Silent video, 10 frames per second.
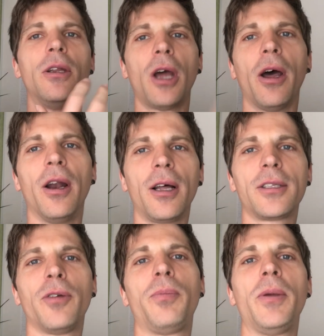know, a
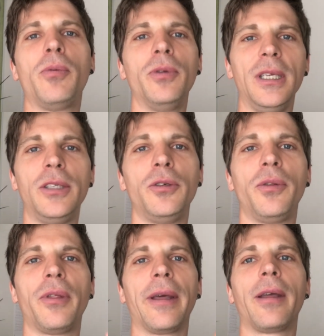lot of people need to
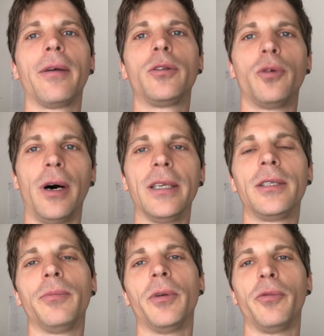think
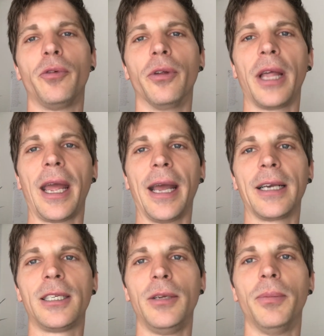twice before they
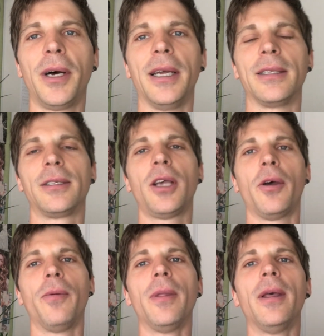actually buy it. So